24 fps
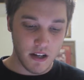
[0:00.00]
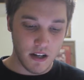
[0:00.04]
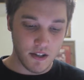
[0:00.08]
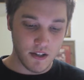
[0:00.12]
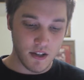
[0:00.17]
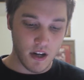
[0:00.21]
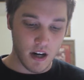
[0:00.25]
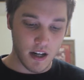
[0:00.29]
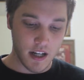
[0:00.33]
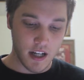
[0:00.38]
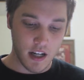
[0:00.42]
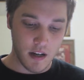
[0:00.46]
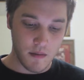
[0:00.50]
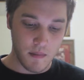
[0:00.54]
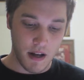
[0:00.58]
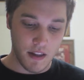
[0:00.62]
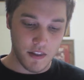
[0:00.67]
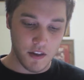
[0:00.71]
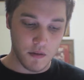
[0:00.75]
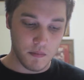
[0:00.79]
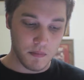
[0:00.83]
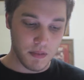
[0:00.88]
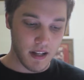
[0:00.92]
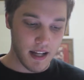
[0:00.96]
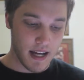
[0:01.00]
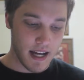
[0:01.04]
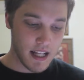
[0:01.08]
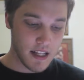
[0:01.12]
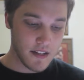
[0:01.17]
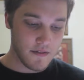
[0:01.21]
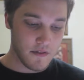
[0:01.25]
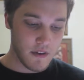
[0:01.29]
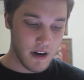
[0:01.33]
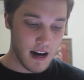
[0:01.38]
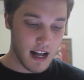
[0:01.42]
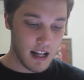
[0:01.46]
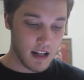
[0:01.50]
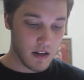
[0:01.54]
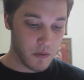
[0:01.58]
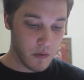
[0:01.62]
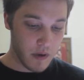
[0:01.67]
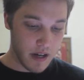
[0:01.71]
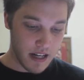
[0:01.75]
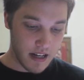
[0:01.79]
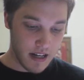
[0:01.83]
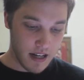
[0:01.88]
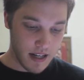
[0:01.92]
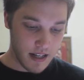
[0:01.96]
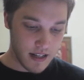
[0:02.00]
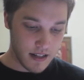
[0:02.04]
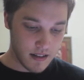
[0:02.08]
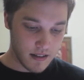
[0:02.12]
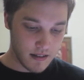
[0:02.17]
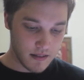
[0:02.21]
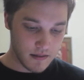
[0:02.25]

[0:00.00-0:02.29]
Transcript: are talking about their plans for Halloween night.